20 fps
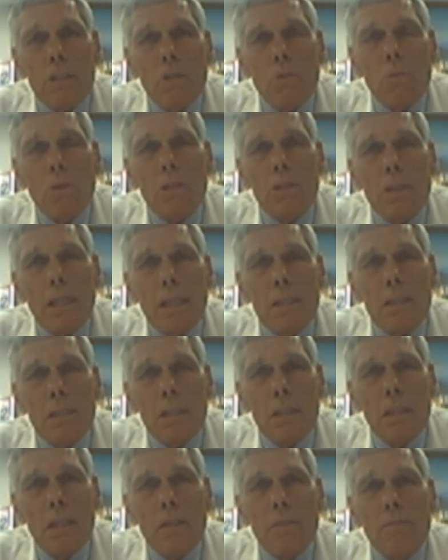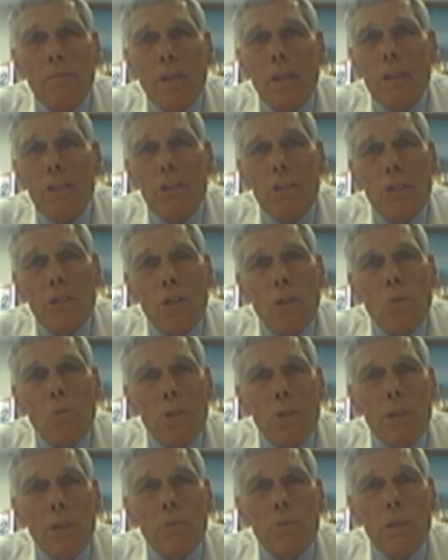So once that's identified, you know
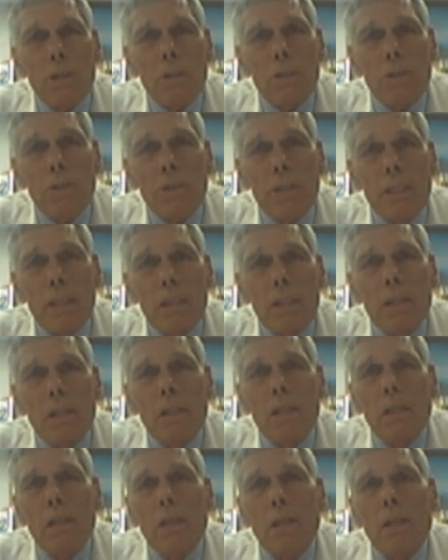where you want to treat.